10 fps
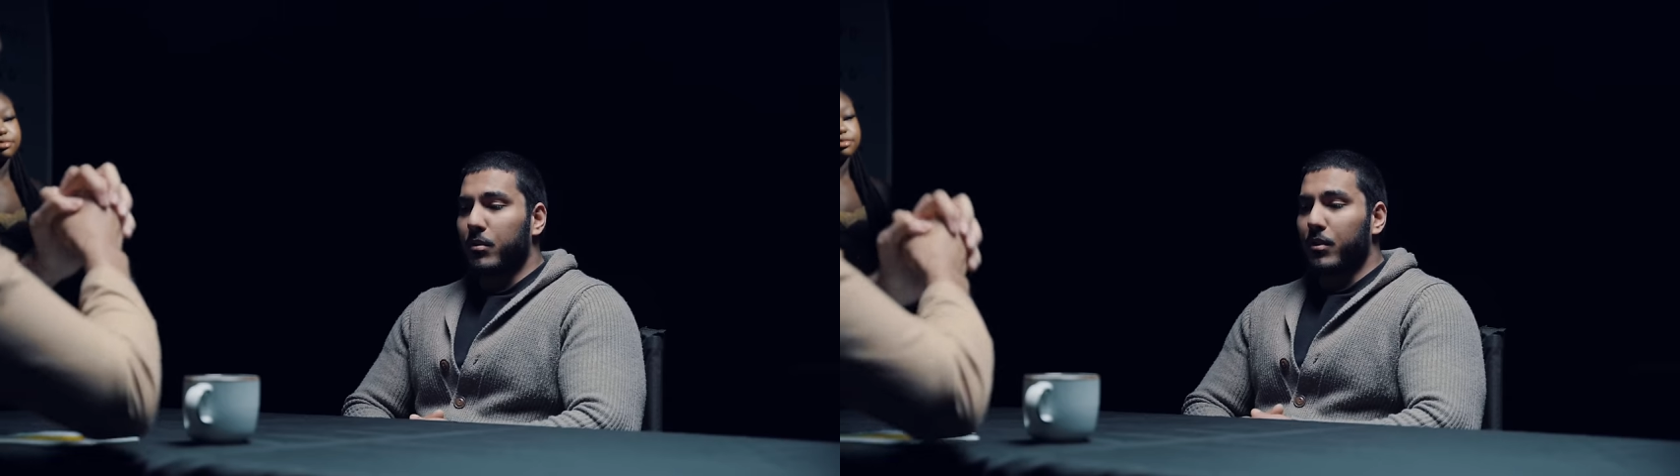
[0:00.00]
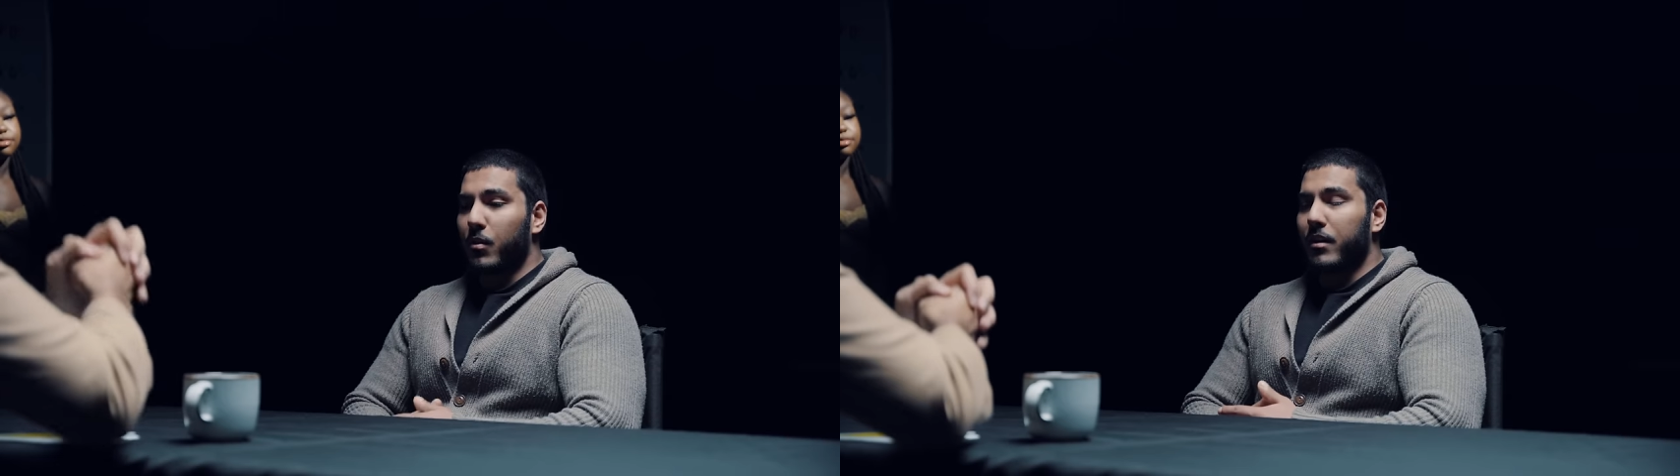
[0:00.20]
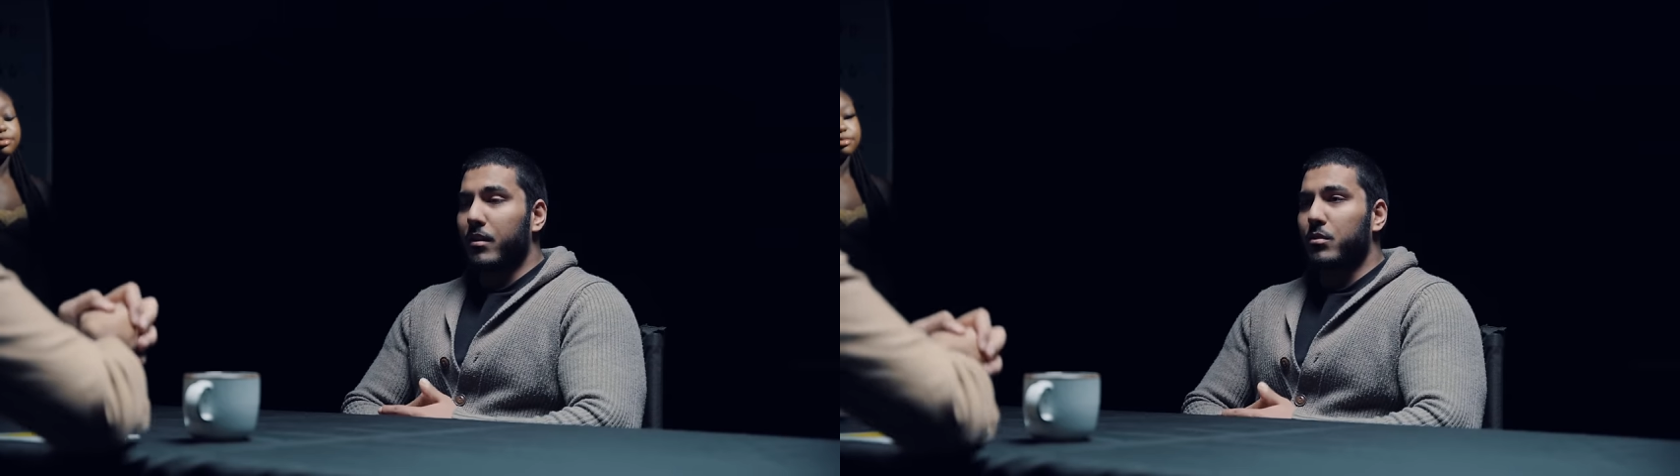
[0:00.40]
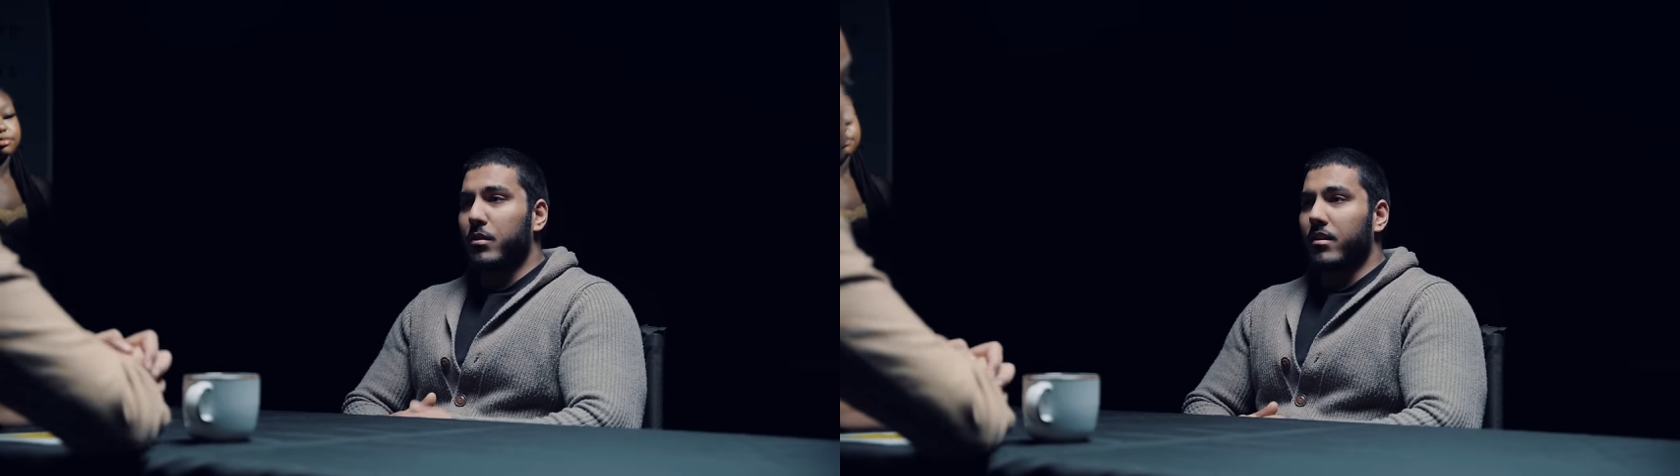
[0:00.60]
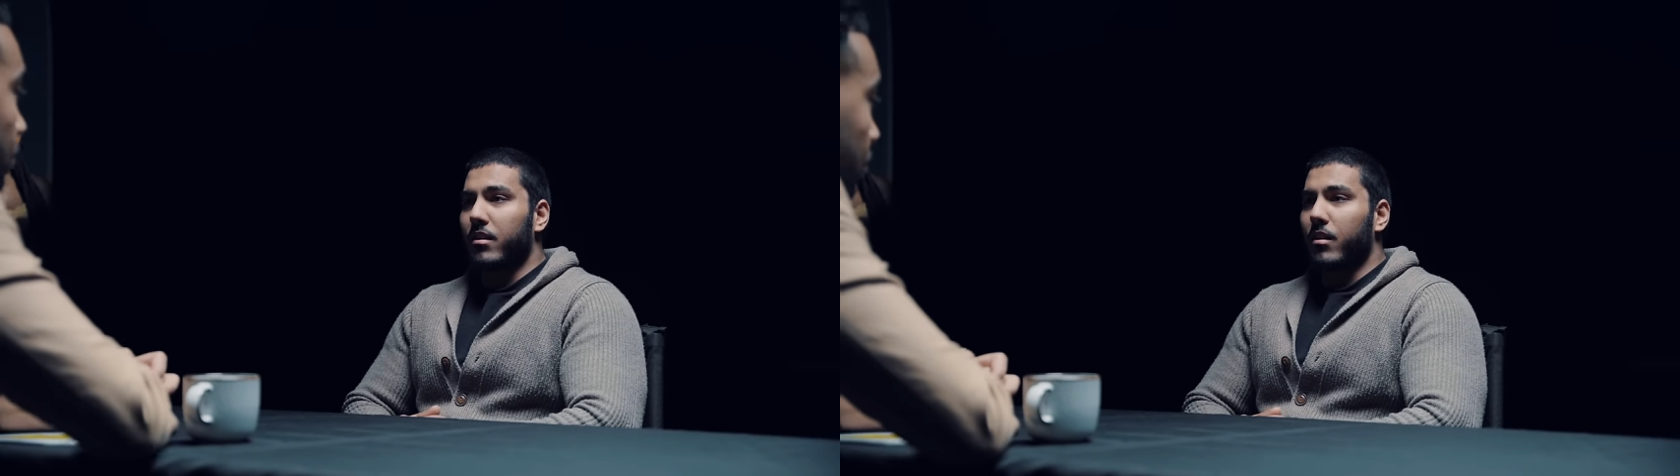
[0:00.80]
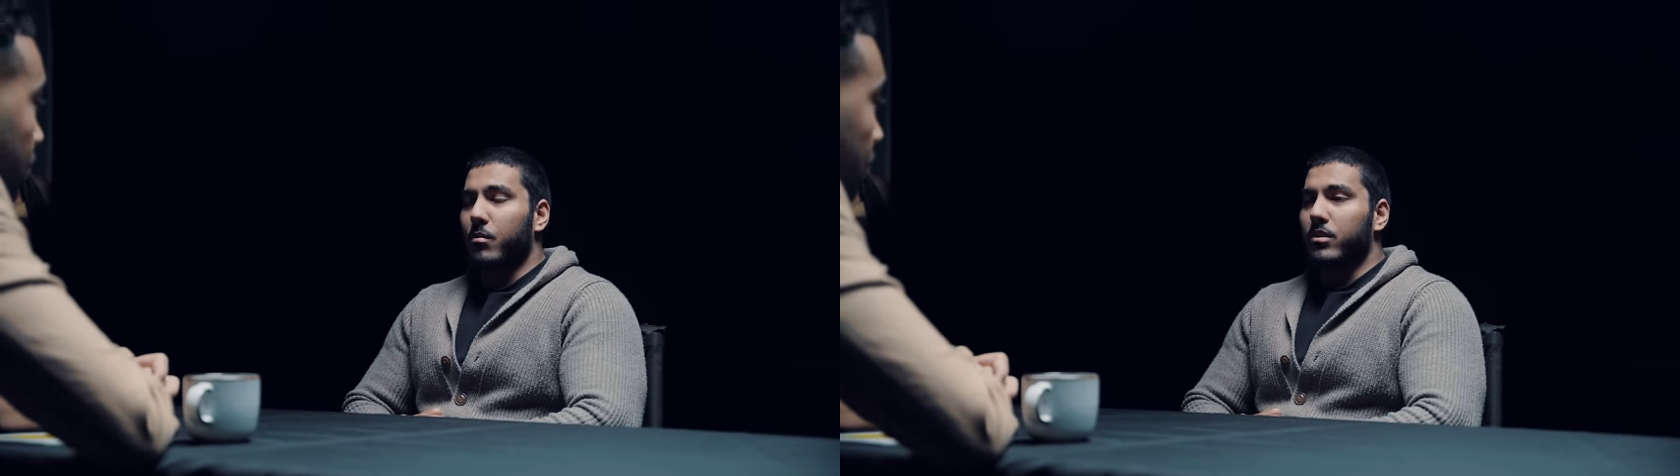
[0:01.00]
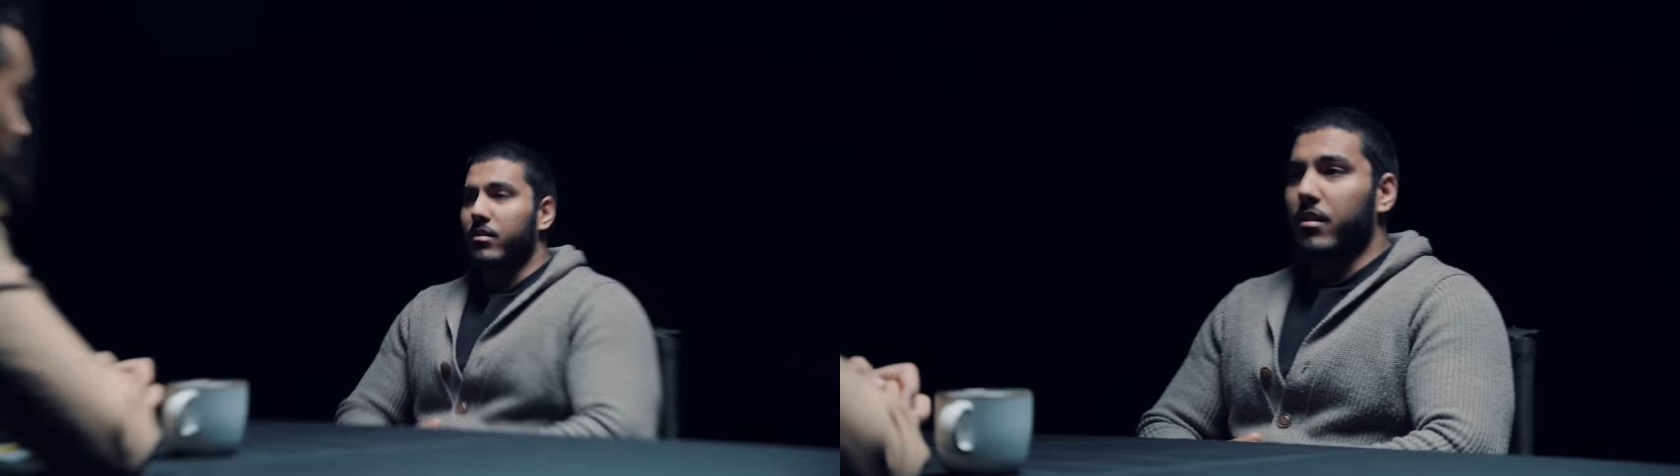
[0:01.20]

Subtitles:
you know it, in a toilet, I was